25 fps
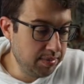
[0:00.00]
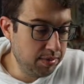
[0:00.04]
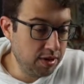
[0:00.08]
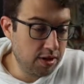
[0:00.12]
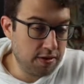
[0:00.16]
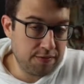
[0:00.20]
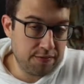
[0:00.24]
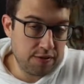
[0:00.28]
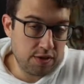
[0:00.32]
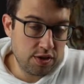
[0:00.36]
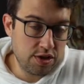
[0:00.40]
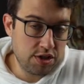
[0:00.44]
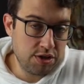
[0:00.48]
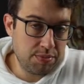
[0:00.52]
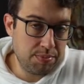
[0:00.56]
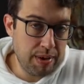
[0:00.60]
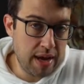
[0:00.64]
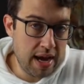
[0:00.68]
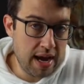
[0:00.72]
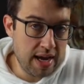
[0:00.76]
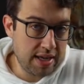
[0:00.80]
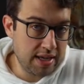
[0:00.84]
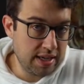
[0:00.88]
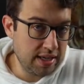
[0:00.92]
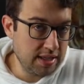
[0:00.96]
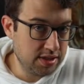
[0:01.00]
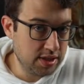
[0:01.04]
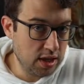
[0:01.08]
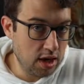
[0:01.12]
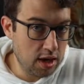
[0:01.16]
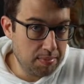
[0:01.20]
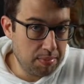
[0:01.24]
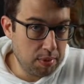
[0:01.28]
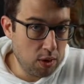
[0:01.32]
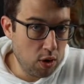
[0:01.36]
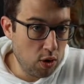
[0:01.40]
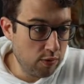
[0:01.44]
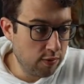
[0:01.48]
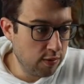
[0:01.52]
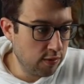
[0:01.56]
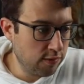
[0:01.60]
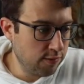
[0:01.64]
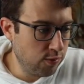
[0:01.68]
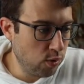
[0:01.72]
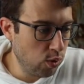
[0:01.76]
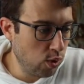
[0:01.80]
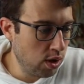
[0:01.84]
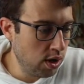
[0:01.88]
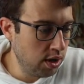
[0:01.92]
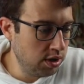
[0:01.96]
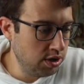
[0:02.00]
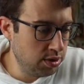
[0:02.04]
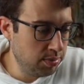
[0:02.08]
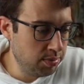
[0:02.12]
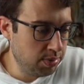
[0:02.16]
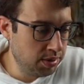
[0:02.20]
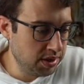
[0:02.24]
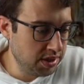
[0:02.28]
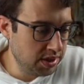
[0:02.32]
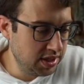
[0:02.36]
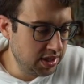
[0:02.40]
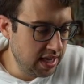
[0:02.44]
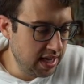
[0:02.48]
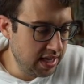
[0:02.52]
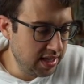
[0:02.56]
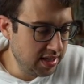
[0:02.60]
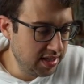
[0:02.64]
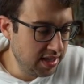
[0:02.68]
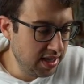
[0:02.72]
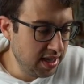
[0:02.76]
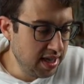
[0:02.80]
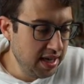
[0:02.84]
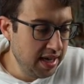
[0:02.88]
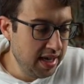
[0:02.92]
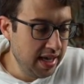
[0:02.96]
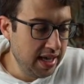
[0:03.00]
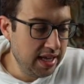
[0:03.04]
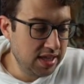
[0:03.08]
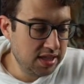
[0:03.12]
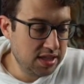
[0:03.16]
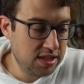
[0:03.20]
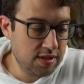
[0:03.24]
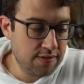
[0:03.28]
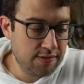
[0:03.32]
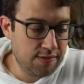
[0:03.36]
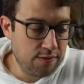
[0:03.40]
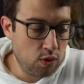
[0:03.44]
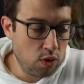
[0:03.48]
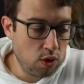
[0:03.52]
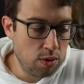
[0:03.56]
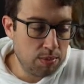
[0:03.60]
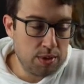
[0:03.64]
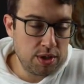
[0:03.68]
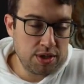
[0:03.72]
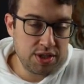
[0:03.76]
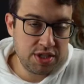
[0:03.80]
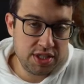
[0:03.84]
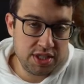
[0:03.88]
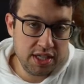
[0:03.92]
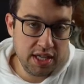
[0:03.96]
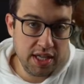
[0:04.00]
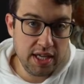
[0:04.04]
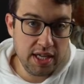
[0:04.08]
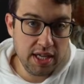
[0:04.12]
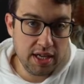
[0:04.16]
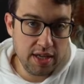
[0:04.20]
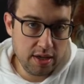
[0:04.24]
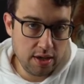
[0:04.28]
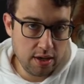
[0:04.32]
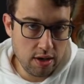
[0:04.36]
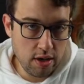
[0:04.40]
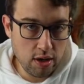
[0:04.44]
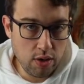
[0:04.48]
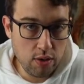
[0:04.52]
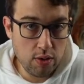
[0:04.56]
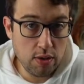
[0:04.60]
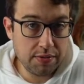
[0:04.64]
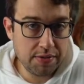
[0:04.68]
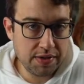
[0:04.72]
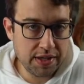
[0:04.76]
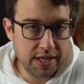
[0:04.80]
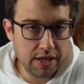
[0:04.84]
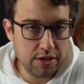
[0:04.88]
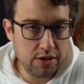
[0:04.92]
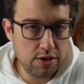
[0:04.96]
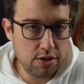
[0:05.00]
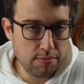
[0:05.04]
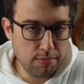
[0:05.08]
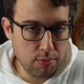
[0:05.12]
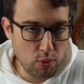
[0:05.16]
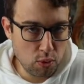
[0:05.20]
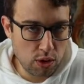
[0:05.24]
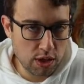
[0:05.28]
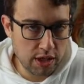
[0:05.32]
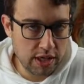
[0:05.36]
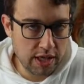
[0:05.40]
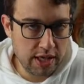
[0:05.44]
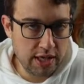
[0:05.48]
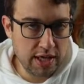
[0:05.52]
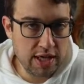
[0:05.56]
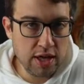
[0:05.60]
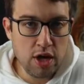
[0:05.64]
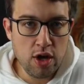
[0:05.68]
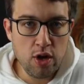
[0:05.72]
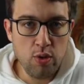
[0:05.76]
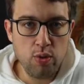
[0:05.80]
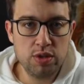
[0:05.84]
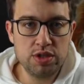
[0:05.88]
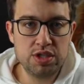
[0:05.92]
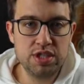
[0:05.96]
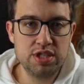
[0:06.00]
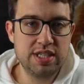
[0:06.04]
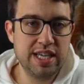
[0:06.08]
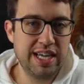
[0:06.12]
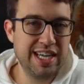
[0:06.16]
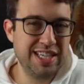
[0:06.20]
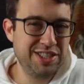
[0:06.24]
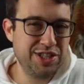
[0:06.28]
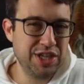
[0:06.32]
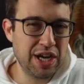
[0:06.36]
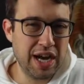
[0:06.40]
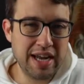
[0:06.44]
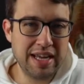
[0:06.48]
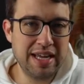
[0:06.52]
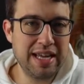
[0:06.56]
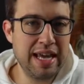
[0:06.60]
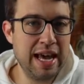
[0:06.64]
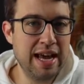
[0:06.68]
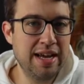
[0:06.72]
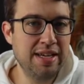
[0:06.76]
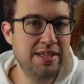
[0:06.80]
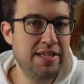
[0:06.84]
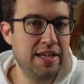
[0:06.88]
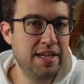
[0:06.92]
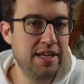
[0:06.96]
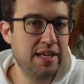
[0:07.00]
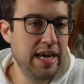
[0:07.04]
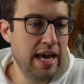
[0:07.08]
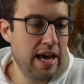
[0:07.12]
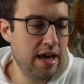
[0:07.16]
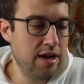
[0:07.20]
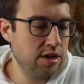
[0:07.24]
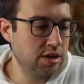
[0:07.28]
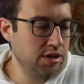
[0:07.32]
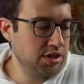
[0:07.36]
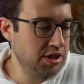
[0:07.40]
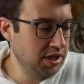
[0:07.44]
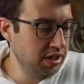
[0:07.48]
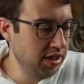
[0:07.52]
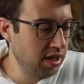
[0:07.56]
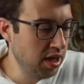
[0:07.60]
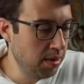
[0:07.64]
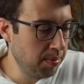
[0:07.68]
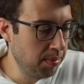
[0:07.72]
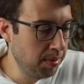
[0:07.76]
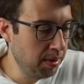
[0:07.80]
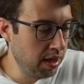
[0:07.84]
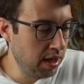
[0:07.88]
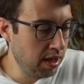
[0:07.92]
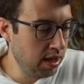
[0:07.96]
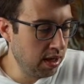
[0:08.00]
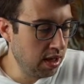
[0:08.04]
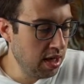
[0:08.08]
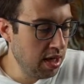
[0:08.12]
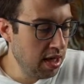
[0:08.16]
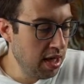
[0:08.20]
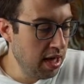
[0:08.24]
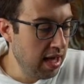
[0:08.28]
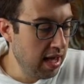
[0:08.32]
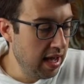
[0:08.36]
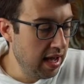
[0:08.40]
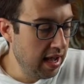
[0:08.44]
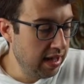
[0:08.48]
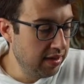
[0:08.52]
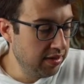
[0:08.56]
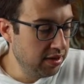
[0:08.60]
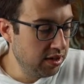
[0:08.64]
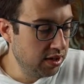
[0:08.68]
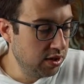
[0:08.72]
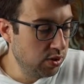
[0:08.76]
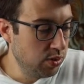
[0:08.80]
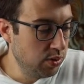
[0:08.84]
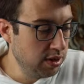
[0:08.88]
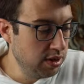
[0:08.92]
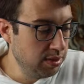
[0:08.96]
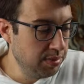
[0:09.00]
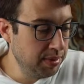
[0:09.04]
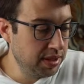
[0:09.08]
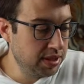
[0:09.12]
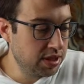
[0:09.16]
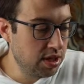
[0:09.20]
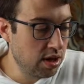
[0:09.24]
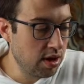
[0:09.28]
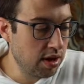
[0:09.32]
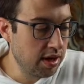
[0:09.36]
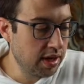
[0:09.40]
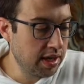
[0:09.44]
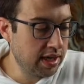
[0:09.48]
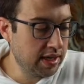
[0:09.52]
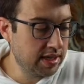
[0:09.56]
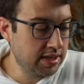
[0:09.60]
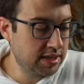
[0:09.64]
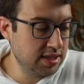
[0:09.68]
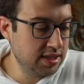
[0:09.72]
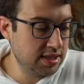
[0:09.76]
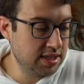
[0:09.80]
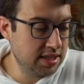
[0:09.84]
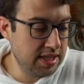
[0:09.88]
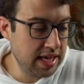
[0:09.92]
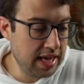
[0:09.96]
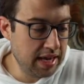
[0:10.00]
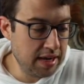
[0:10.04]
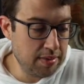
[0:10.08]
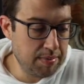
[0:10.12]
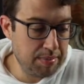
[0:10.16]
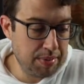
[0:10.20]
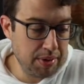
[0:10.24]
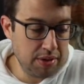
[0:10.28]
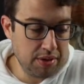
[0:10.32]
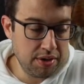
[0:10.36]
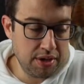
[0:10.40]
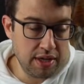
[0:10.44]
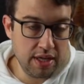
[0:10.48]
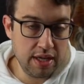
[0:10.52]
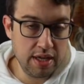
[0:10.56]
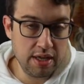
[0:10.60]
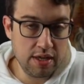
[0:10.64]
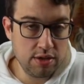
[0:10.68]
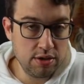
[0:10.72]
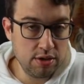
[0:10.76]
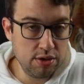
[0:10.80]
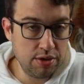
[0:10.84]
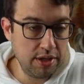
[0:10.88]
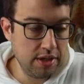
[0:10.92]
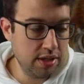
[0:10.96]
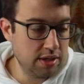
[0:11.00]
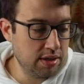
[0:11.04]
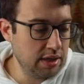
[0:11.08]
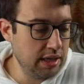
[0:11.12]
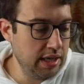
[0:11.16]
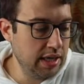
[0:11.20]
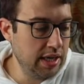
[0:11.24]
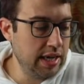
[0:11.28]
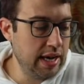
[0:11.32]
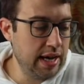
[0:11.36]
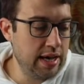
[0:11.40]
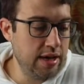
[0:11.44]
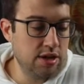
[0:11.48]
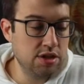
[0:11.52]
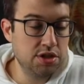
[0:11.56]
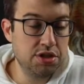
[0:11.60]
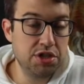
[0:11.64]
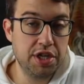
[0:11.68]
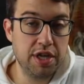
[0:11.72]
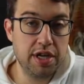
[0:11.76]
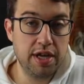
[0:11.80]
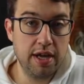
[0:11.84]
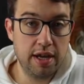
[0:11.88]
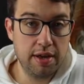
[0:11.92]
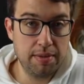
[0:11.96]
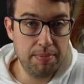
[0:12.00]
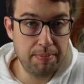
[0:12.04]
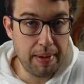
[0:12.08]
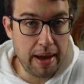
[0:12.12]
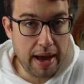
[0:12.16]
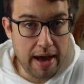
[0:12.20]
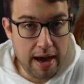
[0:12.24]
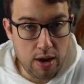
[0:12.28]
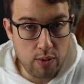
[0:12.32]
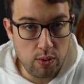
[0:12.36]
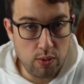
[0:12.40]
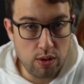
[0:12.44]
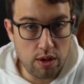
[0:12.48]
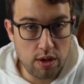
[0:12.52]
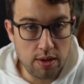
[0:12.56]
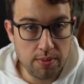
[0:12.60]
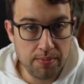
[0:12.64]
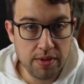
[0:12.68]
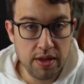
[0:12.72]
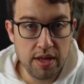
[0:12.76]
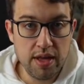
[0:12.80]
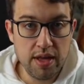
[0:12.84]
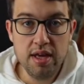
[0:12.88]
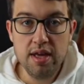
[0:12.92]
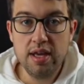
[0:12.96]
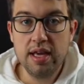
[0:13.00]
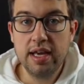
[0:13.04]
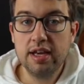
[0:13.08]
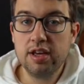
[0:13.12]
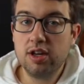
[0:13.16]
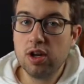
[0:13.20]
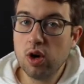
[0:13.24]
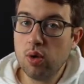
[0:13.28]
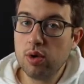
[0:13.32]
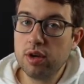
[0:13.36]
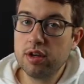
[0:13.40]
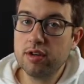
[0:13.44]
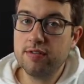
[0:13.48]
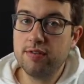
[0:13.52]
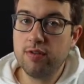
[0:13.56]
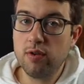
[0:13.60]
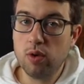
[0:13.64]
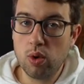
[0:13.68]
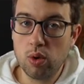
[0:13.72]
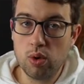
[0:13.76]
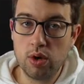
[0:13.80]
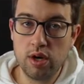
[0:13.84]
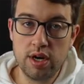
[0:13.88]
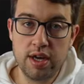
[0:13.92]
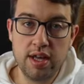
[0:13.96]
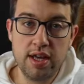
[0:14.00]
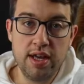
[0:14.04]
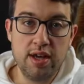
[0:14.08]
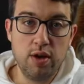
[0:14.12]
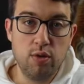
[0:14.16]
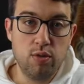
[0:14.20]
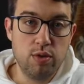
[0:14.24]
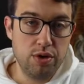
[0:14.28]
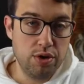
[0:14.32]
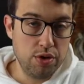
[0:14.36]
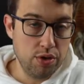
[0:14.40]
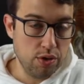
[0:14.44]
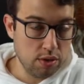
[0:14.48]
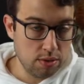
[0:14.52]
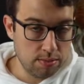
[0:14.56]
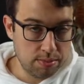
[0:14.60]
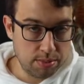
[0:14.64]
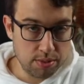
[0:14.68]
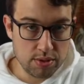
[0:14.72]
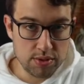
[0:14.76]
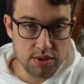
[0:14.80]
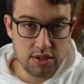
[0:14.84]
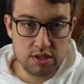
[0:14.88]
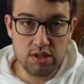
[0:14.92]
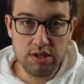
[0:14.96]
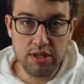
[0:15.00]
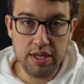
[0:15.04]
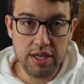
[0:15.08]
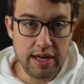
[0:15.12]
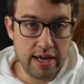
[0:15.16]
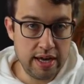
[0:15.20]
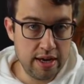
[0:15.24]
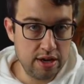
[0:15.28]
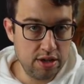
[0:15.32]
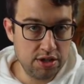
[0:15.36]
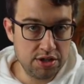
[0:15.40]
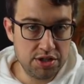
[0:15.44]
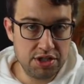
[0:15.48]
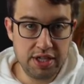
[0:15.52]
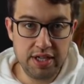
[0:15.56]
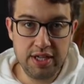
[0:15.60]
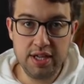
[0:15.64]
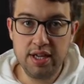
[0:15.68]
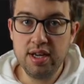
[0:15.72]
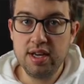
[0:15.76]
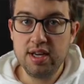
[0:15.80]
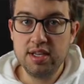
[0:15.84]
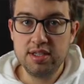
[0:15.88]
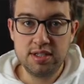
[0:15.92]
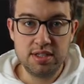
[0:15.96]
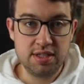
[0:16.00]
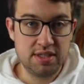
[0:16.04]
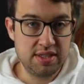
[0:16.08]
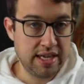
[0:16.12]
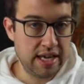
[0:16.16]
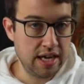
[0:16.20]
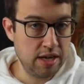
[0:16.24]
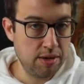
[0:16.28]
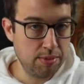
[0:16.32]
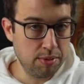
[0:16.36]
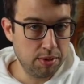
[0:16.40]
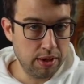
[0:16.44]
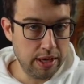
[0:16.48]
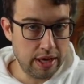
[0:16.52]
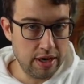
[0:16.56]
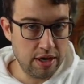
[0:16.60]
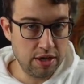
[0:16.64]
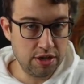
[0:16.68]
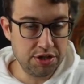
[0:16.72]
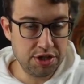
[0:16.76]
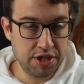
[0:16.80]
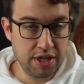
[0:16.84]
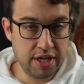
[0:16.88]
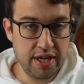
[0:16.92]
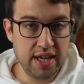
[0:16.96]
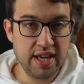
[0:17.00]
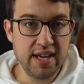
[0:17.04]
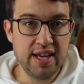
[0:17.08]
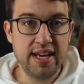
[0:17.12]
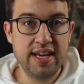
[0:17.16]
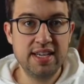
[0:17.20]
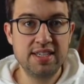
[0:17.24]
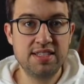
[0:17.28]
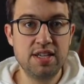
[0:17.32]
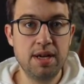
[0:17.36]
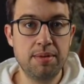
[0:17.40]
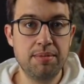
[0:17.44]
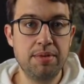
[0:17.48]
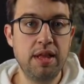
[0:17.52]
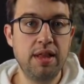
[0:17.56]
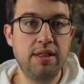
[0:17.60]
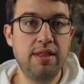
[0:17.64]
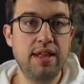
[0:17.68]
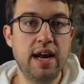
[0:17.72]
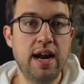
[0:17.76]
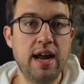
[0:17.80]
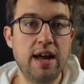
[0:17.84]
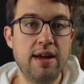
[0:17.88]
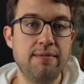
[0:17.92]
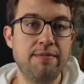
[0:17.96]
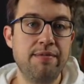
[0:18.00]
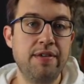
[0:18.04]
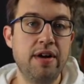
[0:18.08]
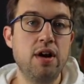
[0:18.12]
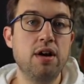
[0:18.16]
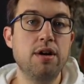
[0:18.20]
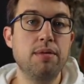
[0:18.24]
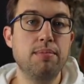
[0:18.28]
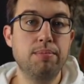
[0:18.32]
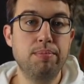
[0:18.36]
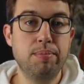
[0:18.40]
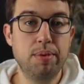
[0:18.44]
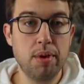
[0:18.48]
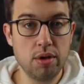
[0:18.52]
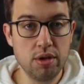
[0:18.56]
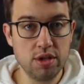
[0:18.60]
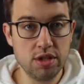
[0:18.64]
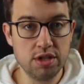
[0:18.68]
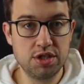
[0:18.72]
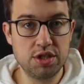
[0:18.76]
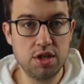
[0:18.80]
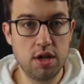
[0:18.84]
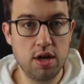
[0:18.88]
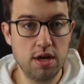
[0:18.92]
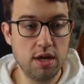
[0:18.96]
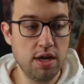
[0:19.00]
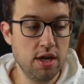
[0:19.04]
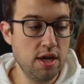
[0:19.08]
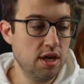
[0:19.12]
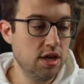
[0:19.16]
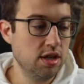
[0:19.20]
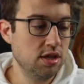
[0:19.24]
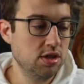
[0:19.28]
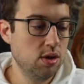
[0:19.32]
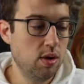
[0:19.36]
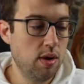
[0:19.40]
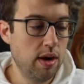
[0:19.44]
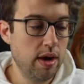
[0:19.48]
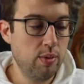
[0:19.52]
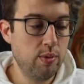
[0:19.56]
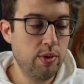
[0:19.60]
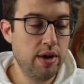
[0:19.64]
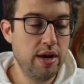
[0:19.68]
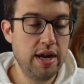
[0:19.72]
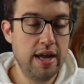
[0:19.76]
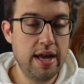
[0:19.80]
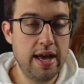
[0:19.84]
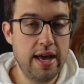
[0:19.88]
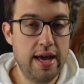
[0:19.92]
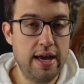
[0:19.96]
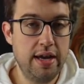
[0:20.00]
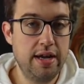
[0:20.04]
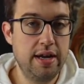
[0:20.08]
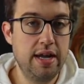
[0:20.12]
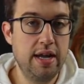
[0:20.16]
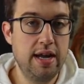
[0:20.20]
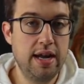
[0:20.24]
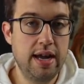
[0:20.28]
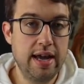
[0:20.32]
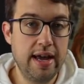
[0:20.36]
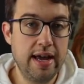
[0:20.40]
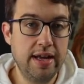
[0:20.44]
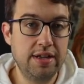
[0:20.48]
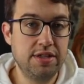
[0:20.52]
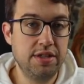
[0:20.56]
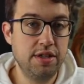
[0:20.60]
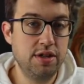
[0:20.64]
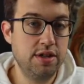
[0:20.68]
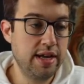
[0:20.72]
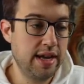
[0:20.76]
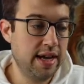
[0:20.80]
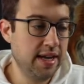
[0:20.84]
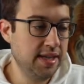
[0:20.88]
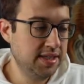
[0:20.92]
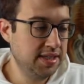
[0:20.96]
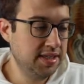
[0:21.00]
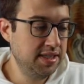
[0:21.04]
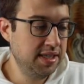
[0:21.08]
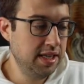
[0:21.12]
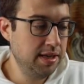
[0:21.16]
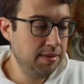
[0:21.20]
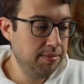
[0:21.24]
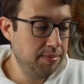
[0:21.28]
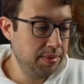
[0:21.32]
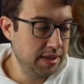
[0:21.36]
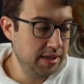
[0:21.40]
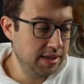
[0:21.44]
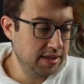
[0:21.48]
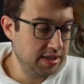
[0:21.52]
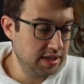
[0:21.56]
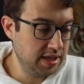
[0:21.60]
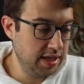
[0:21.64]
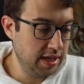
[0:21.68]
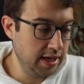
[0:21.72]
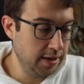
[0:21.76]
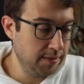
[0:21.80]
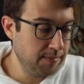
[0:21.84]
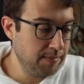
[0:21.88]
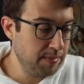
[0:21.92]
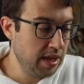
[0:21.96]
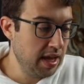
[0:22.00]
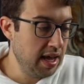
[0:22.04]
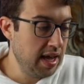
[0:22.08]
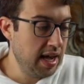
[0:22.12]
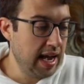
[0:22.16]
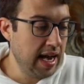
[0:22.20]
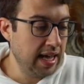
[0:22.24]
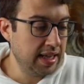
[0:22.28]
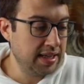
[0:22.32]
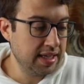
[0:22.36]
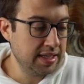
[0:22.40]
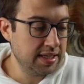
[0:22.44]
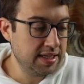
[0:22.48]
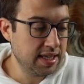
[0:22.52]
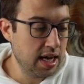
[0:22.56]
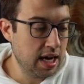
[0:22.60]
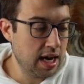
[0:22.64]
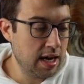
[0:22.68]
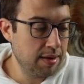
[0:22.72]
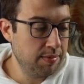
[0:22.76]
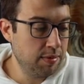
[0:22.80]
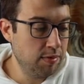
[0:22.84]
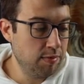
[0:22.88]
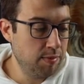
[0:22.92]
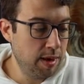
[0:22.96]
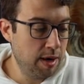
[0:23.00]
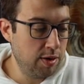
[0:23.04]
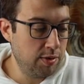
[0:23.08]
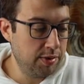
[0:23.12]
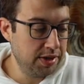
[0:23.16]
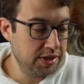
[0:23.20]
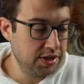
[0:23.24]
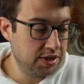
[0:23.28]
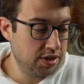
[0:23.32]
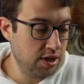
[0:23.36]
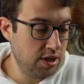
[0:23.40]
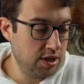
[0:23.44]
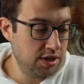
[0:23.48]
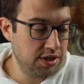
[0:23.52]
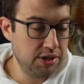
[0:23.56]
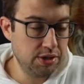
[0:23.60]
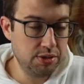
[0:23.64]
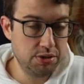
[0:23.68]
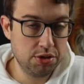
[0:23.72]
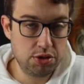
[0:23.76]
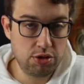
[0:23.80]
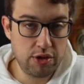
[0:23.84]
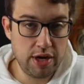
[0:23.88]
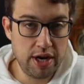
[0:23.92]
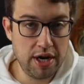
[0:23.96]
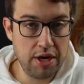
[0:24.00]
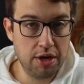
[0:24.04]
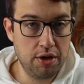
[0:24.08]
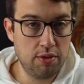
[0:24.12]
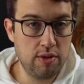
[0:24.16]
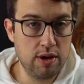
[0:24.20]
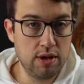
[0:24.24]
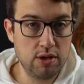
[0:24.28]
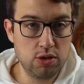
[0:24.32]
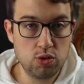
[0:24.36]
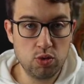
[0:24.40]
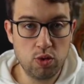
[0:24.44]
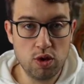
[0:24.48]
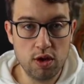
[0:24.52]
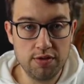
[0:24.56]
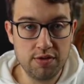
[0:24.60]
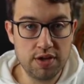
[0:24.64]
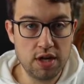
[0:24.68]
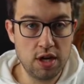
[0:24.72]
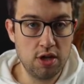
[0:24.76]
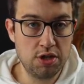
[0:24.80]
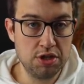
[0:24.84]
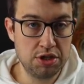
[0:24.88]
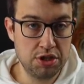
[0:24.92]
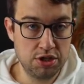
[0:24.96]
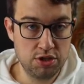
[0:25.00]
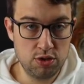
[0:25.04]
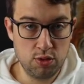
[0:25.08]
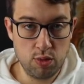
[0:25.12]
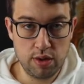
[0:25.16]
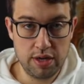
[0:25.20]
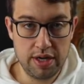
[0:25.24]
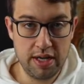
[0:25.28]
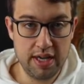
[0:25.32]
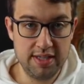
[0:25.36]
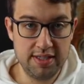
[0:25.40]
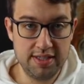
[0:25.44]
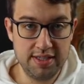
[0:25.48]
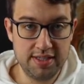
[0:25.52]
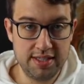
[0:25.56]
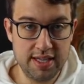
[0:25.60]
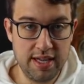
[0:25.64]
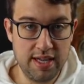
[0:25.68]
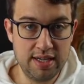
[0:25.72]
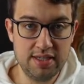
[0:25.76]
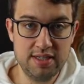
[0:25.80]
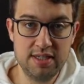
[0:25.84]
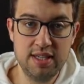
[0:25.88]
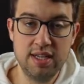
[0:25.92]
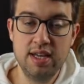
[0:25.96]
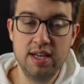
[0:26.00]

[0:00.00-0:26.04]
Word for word: Their first SPAC is up over 400%. It is the former CEO of Kinder Morgan, which is a gigantic energy company, and they're going to be targeting sustainability, including clean energy and power. And going forward, renewables, clean energy, sustainable energy is something that I am very bullish on. So I went ahead and I entered STPC. At the time of my research, it was trading around $12.28.